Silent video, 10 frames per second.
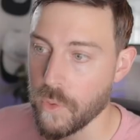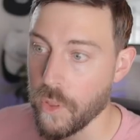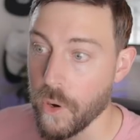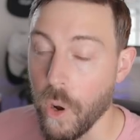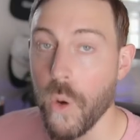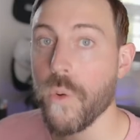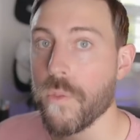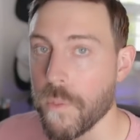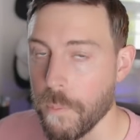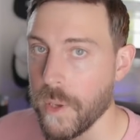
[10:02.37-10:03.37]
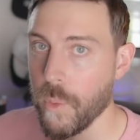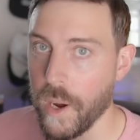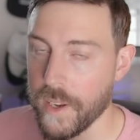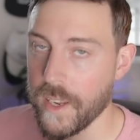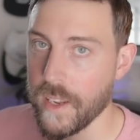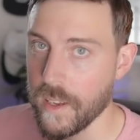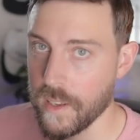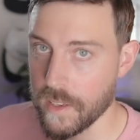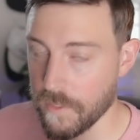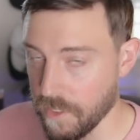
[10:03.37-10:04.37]
for their own BYD
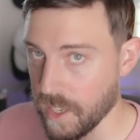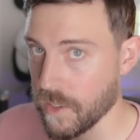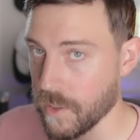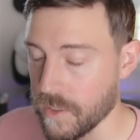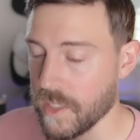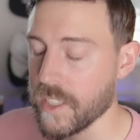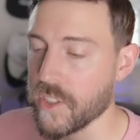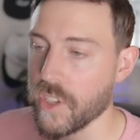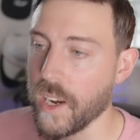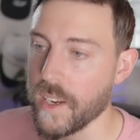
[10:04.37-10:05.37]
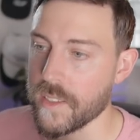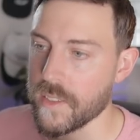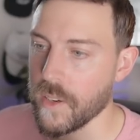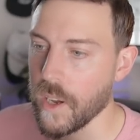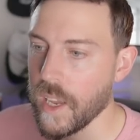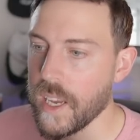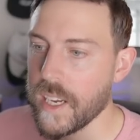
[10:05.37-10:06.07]
vehicles in China. So